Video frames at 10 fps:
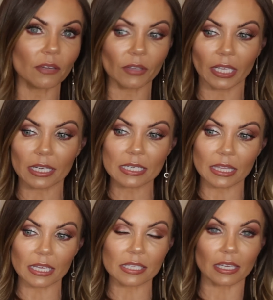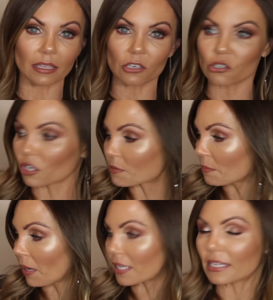leave a link to these in the
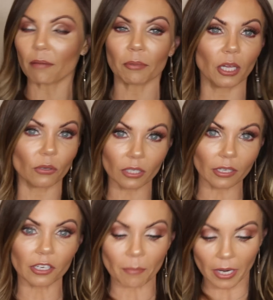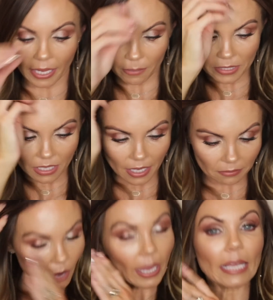description box down below you can get them on
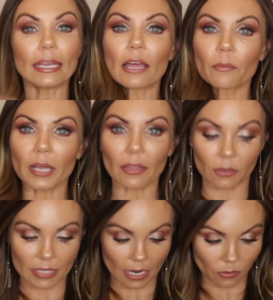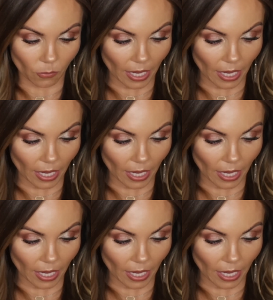Amazon okay now that we got those out of the